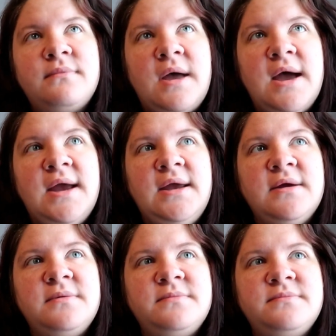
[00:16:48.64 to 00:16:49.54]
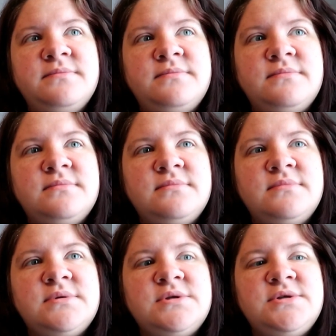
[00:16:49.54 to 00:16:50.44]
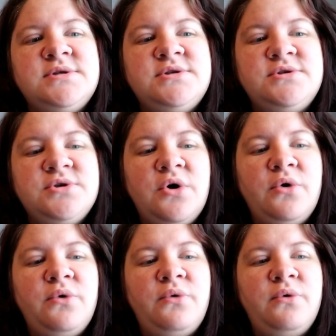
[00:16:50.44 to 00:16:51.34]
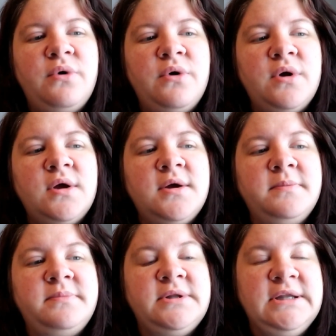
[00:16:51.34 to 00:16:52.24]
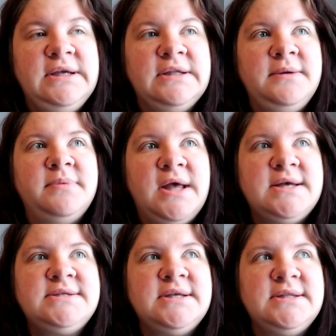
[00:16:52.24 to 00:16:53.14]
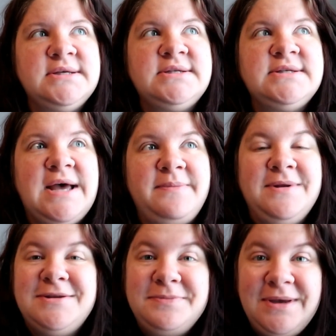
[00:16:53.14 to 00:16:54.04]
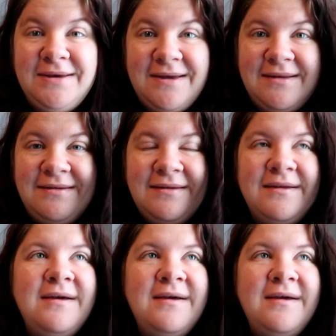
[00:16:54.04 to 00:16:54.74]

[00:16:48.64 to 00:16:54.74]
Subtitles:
I am so completely blessed that this has happened to me again,